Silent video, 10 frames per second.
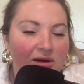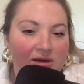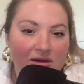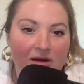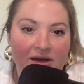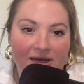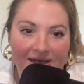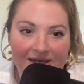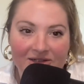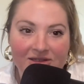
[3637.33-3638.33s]
God,
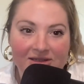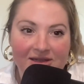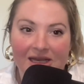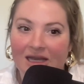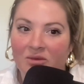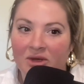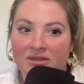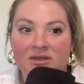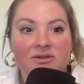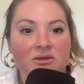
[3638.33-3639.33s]
I just hate
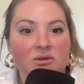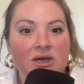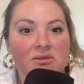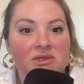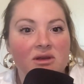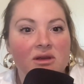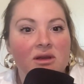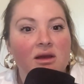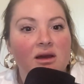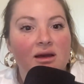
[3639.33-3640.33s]
myself sometimes.
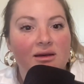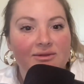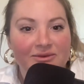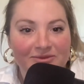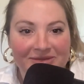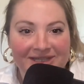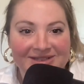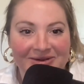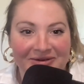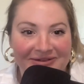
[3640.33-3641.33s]
Please
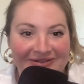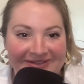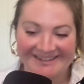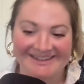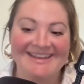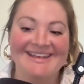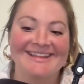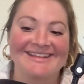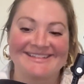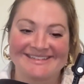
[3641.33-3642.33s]
hold.
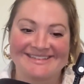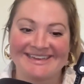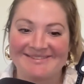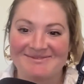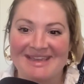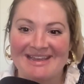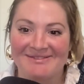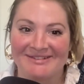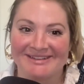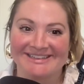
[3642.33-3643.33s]
This is like
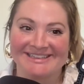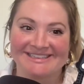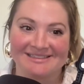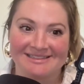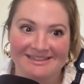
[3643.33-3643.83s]
painful to listen to.